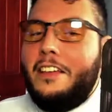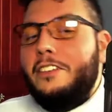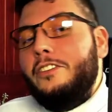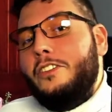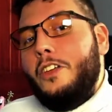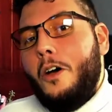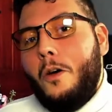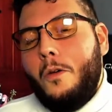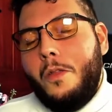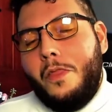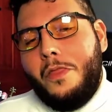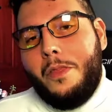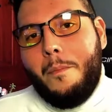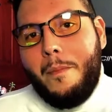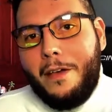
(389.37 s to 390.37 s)
so
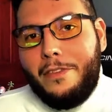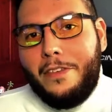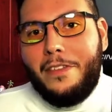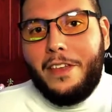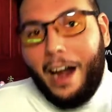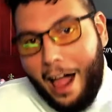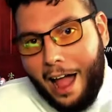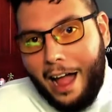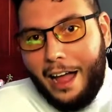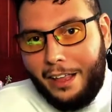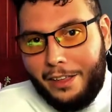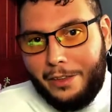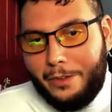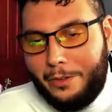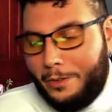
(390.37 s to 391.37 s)
the method that I
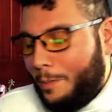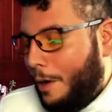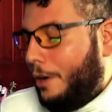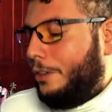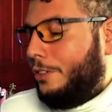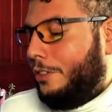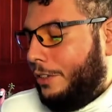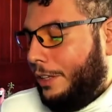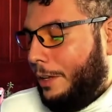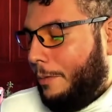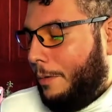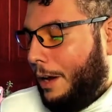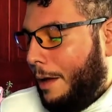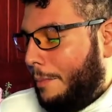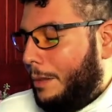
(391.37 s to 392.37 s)
use personally
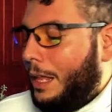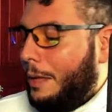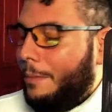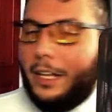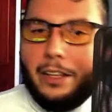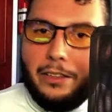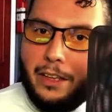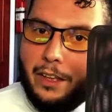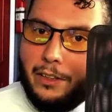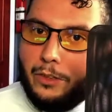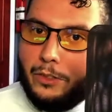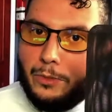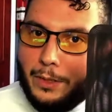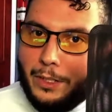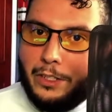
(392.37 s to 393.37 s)
when I play my
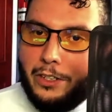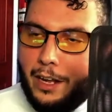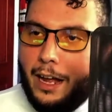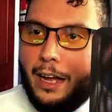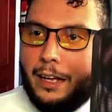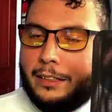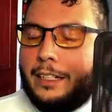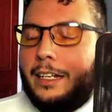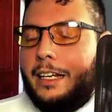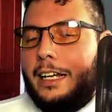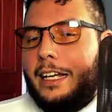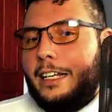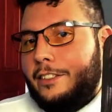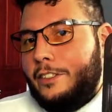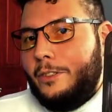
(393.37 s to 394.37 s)
Nintendo Switch dock
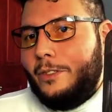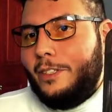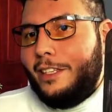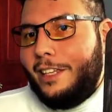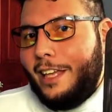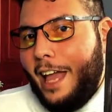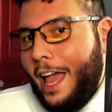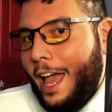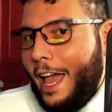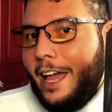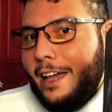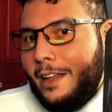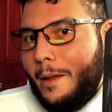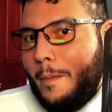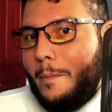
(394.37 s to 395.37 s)
is using the
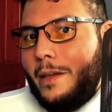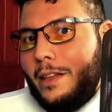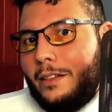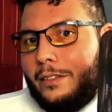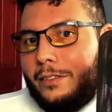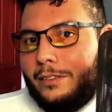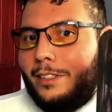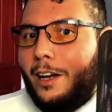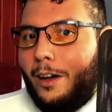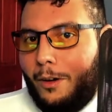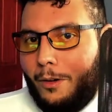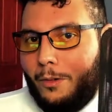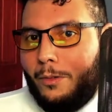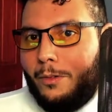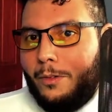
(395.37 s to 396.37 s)
8-Bit
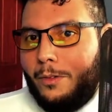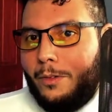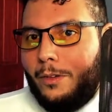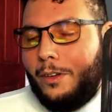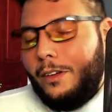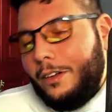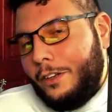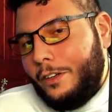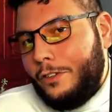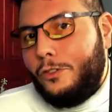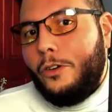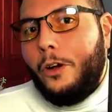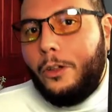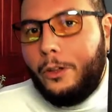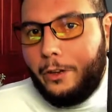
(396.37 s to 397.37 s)
Dough
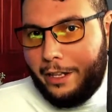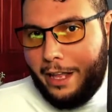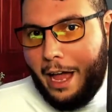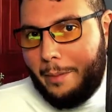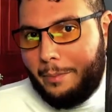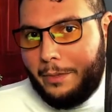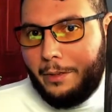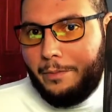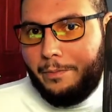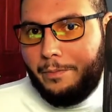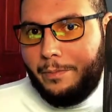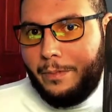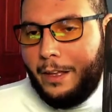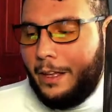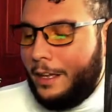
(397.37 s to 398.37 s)
controller adapter.
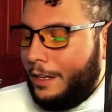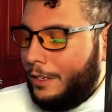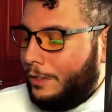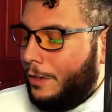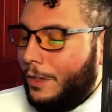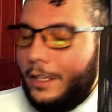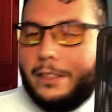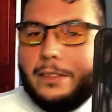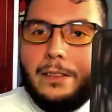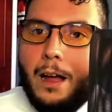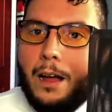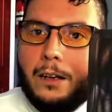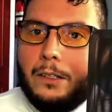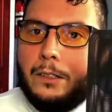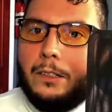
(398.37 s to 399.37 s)
So this
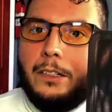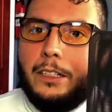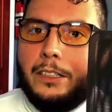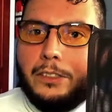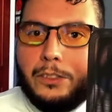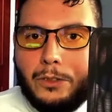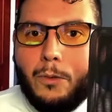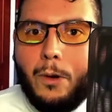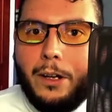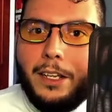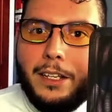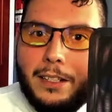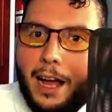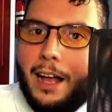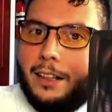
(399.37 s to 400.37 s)
dongle is
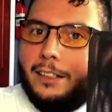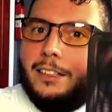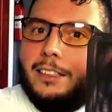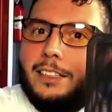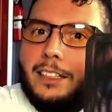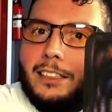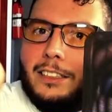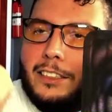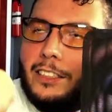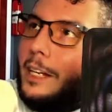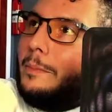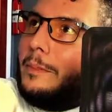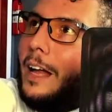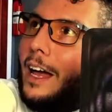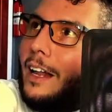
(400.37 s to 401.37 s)
$20 and it's
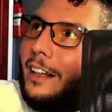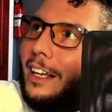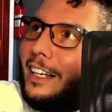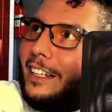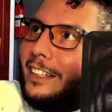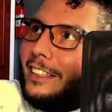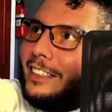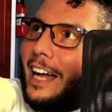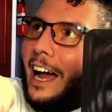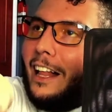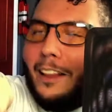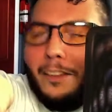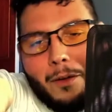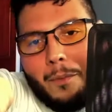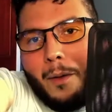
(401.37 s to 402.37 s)
shaped kind of like in the
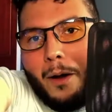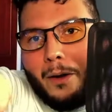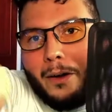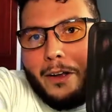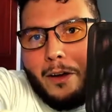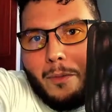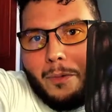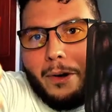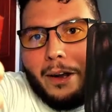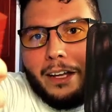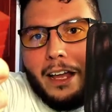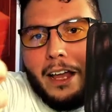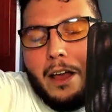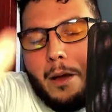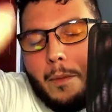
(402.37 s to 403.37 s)
style of a Mario brick,
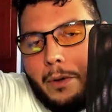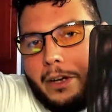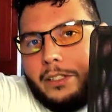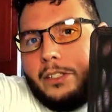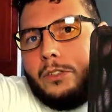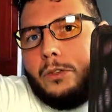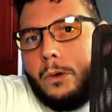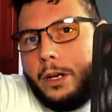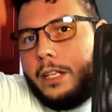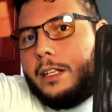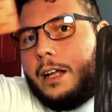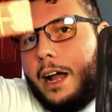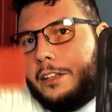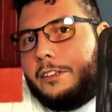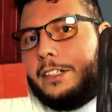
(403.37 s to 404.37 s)
but it's a
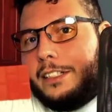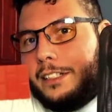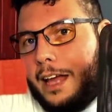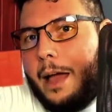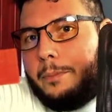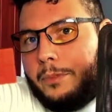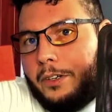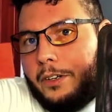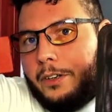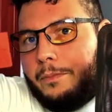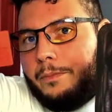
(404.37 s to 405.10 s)
$20 adapter